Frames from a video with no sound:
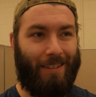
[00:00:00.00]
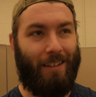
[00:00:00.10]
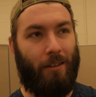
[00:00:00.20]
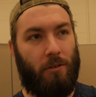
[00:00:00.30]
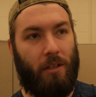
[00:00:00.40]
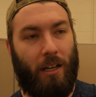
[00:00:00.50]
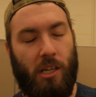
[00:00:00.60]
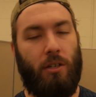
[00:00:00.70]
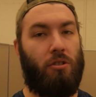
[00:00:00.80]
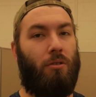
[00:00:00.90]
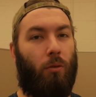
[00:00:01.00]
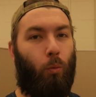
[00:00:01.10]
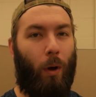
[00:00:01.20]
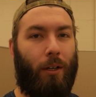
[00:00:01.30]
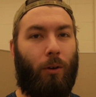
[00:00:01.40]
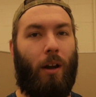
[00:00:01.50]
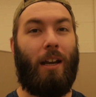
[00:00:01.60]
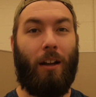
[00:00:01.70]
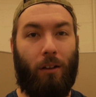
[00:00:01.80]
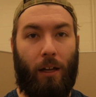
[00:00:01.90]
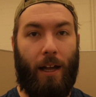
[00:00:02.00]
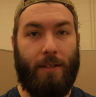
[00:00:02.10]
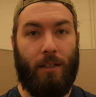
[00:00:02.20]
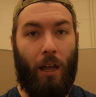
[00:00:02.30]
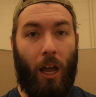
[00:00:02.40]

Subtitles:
and then there's an additional one credit class